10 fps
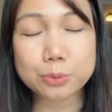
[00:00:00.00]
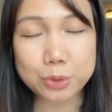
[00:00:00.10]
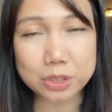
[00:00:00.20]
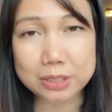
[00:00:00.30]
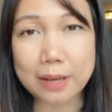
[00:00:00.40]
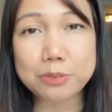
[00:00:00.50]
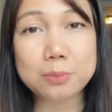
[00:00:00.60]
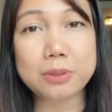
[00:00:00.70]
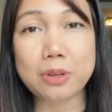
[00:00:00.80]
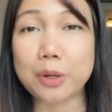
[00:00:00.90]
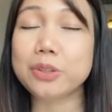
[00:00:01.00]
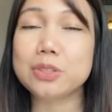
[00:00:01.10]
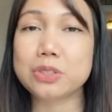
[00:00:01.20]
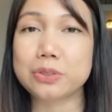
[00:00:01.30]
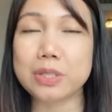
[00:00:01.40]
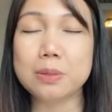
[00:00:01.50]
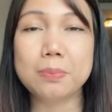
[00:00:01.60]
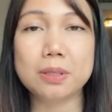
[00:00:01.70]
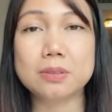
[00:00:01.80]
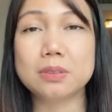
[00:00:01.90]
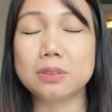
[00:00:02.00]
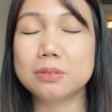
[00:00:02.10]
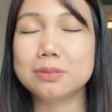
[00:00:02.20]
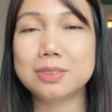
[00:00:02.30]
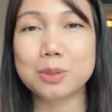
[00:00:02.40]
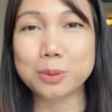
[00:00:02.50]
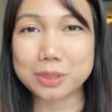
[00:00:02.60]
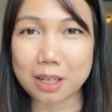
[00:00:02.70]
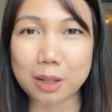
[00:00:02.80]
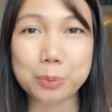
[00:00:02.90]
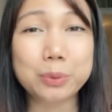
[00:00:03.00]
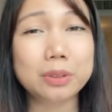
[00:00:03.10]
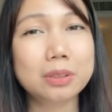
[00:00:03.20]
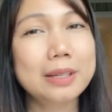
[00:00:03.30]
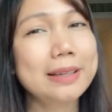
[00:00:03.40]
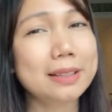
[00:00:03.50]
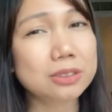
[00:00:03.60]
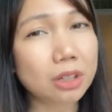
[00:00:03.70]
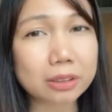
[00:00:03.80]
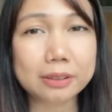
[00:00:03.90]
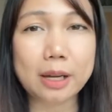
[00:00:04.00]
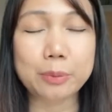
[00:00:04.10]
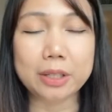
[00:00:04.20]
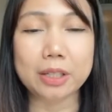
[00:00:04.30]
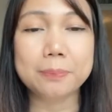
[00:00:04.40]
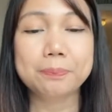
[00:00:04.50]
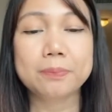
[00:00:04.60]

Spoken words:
We just have to be very discreet because the hotel is not allowing it.